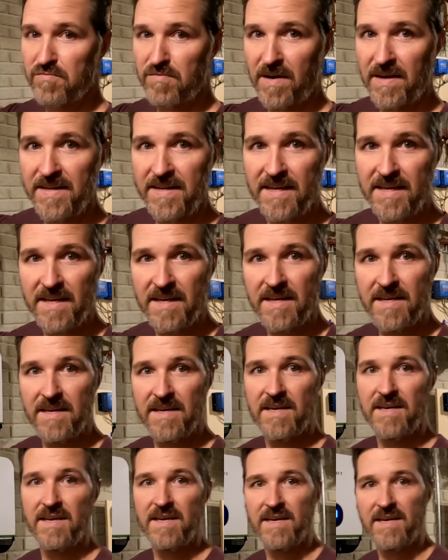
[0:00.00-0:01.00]
running
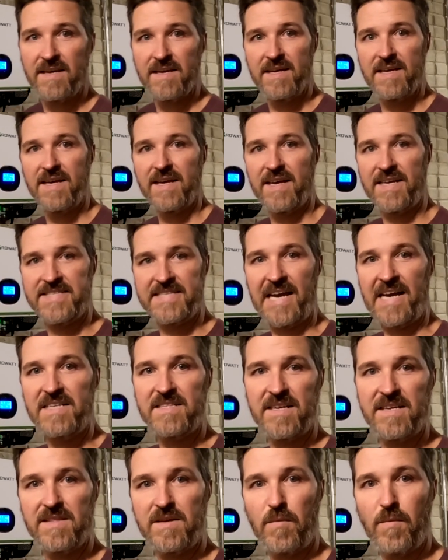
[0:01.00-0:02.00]

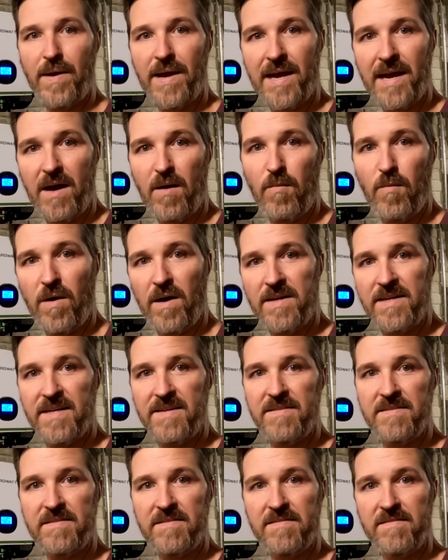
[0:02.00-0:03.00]
exactly the way I want
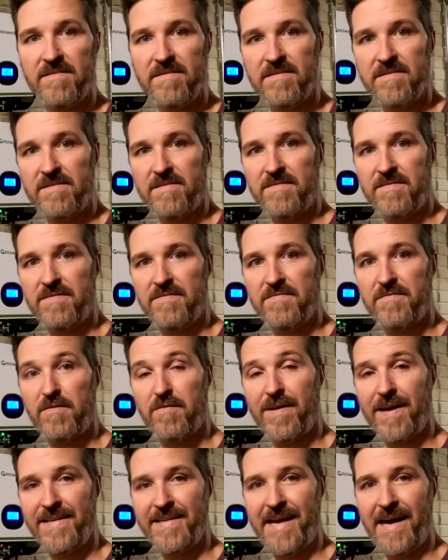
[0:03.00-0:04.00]
it
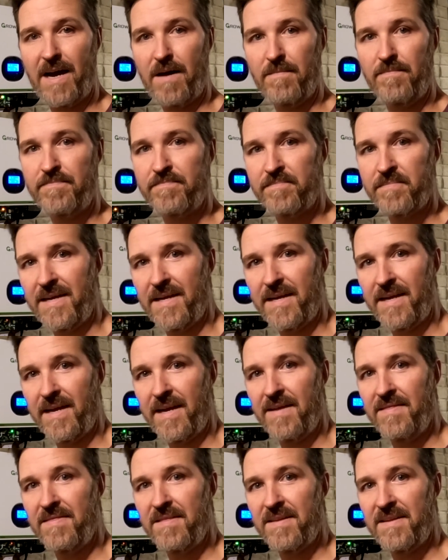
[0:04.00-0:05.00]
for right now.
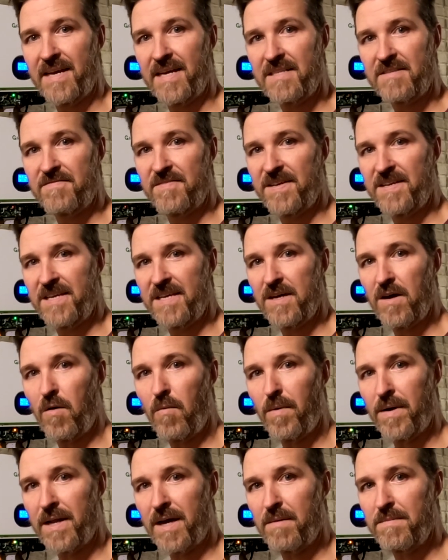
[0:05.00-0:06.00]
In the next video,
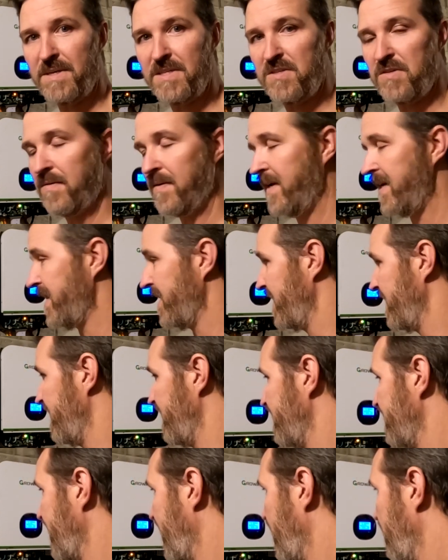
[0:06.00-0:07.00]
what I'll be doing
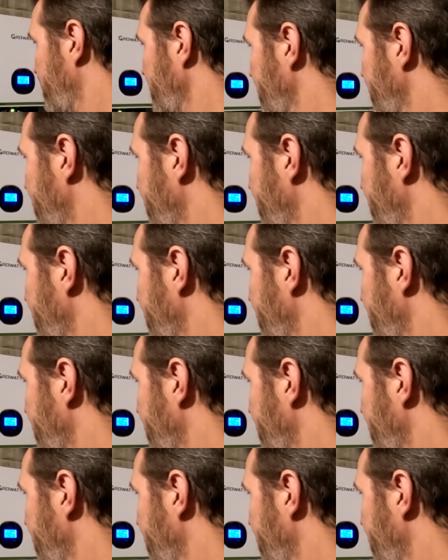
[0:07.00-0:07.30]
is I'll be